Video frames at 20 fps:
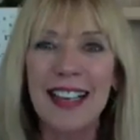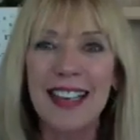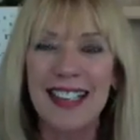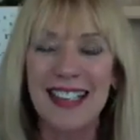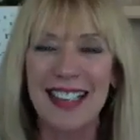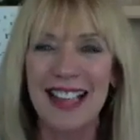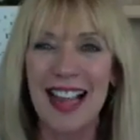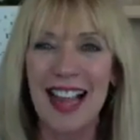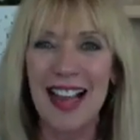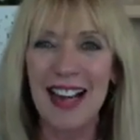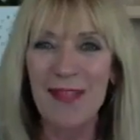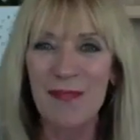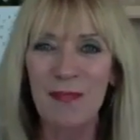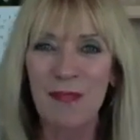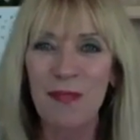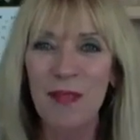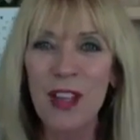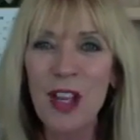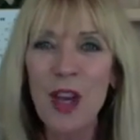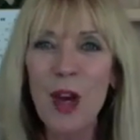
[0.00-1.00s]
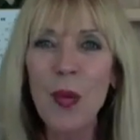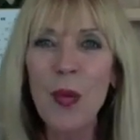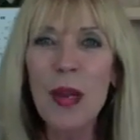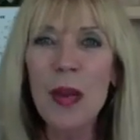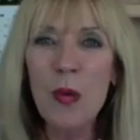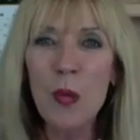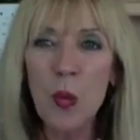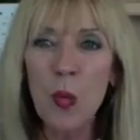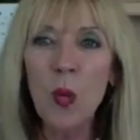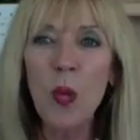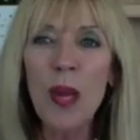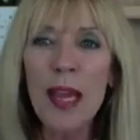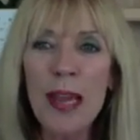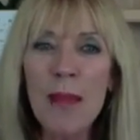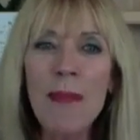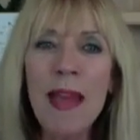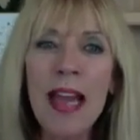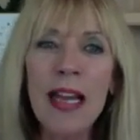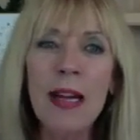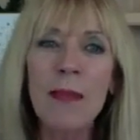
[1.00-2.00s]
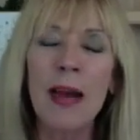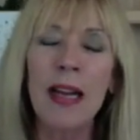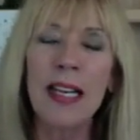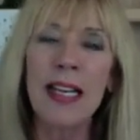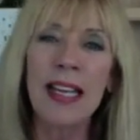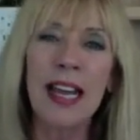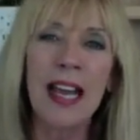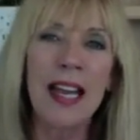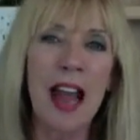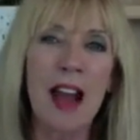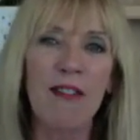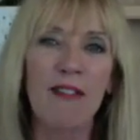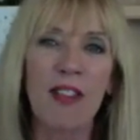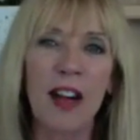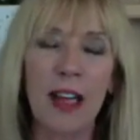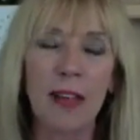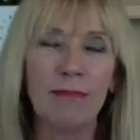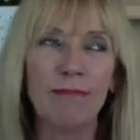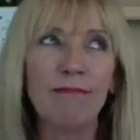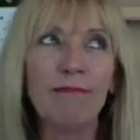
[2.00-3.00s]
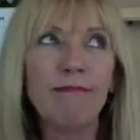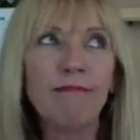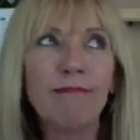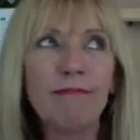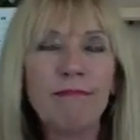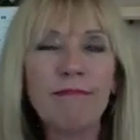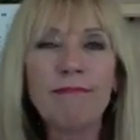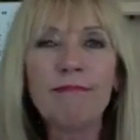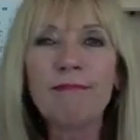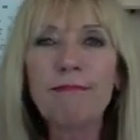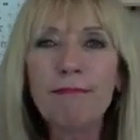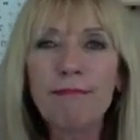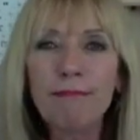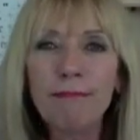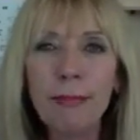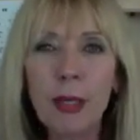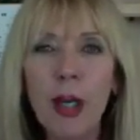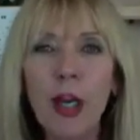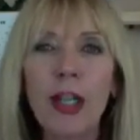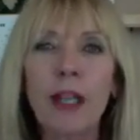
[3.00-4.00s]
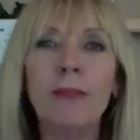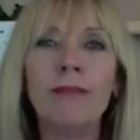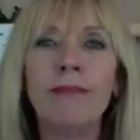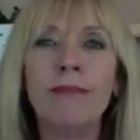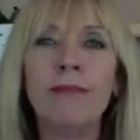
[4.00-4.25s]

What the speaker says: Okay? We make money and have fun. Period.